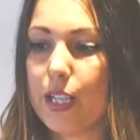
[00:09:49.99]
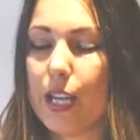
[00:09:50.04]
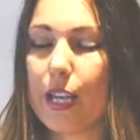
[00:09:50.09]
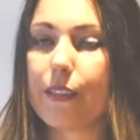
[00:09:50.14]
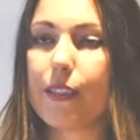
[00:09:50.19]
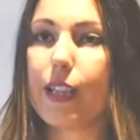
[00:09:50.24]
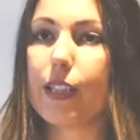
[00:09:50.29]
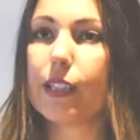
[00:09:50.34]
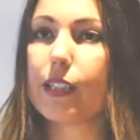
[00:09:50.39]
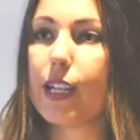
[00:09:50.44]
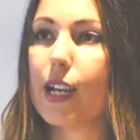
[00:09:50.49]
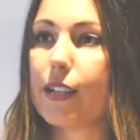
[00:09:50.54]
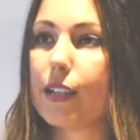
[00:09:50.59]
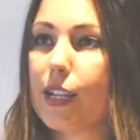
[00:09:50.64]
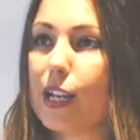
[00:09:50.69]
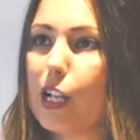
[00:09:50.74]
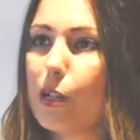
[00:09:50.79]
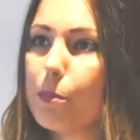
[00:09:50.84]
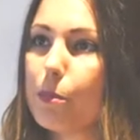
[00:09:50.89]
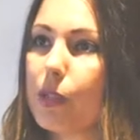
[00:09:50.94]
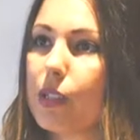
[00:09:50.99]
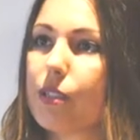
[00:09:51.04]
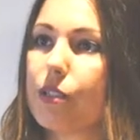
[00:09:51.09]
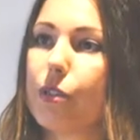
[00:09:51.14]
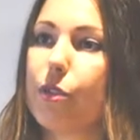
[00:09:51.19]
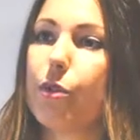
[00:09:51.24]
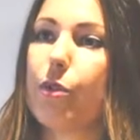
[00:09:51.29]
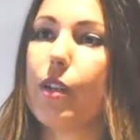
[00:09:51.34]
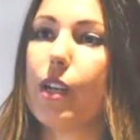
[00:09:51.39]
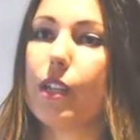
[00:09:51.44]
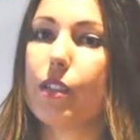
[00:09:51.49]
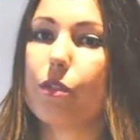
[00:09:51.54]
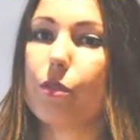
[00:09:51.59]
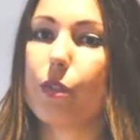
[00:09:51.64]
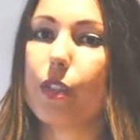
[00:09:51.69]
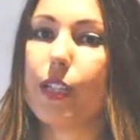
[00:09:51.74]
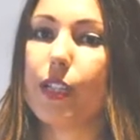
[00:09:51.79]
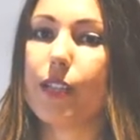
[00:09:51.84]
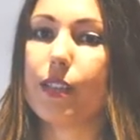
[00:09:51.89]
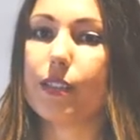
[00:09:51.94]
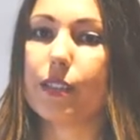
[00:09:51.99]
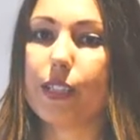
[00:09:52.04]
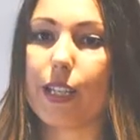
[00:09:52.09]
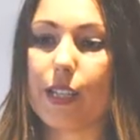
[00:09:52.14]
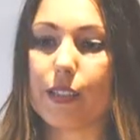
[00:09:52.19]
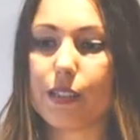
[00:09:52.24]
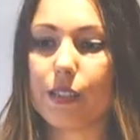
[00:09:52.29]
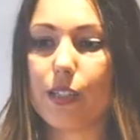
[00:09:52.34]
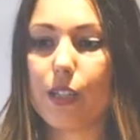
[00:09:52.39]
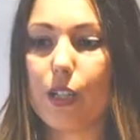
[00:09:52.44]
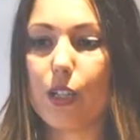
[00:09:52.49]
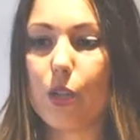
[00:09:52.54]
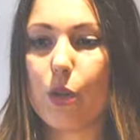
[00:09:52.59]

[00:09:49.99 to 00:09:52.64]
and that can help us to actually assess